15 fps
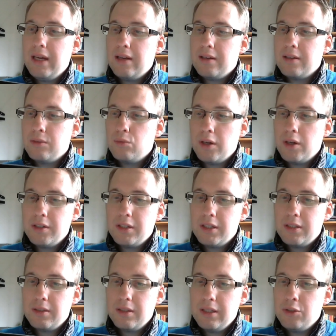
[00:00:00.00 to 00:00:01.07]
elegant writing
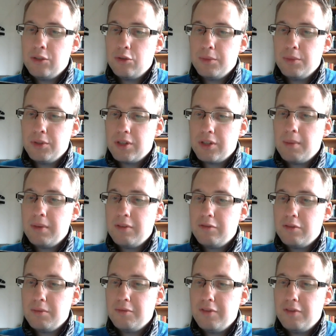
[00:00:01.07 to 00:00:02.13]
instruments coming
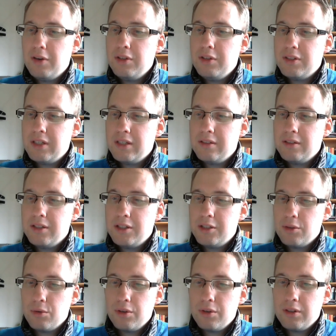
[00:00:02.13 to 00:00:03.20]
from very intense
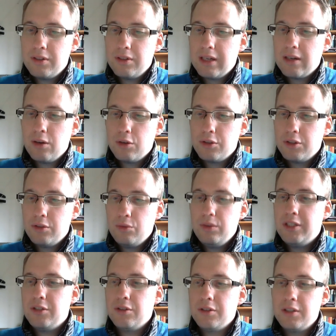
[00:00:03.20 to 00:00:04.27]
historical and technological
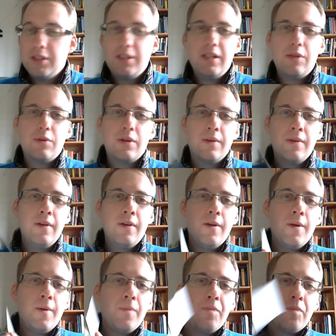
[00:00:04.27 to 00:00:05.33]
research, etc.
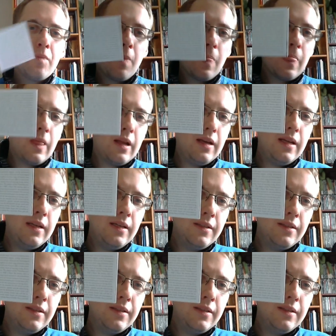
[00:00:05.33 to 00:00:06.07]
Clearly